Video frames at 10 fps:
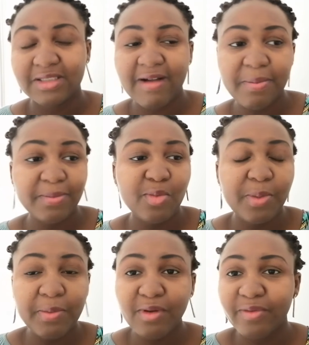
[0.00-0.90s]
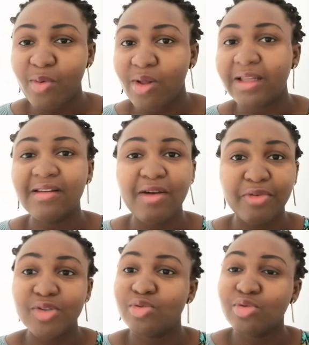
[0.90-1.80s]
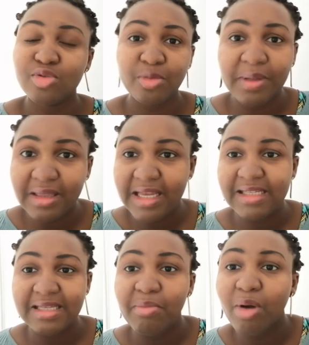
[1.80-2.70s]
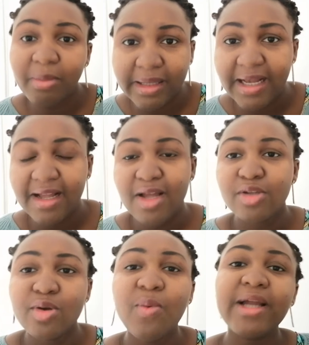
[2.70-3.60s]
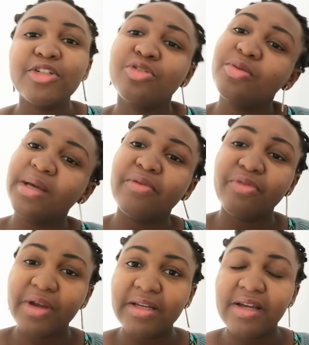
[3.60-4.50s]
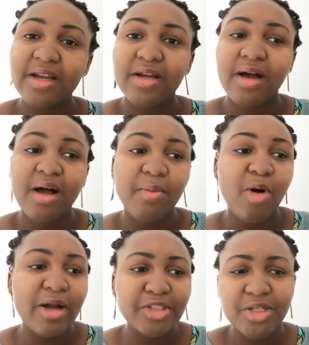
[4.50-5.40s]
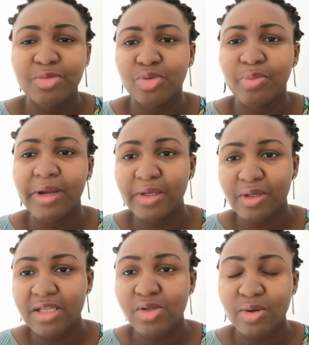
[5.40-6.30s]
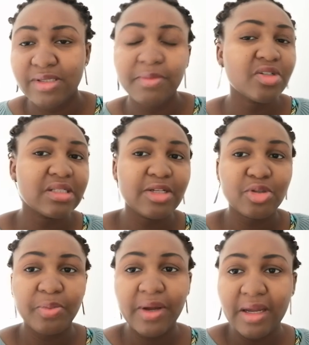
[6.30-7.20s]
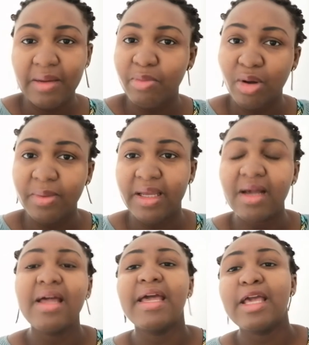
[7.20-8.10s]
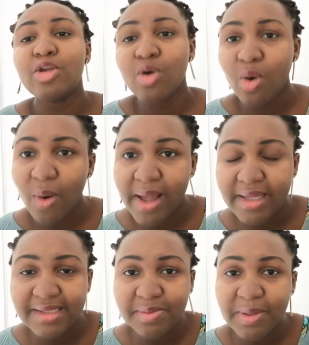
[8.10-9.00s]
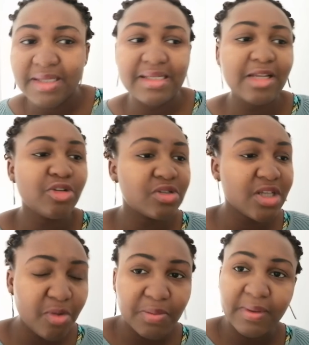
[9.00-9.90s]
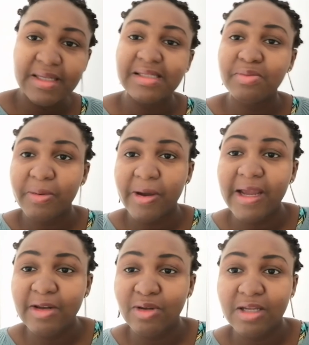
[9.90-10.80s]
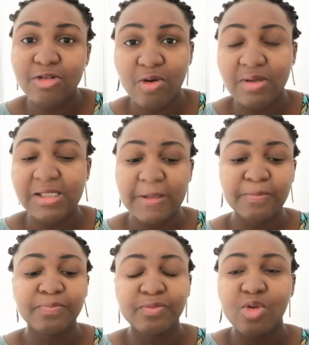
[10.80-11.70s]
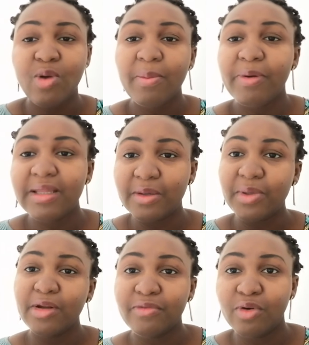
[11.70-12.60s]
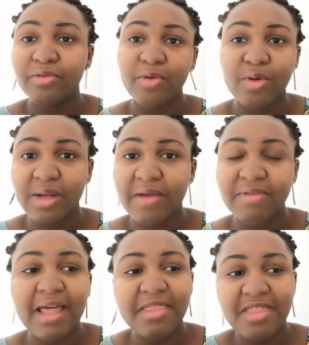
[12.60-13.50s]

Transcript: right? The people of the world are not afraid to do stupid things in public. So why should you be afraid or ashamed to pray in other tongues? I'm not just saying you pray in public. In your quiet space, in your secret place, pray in other tongues. You are praying the will of God for your life. There are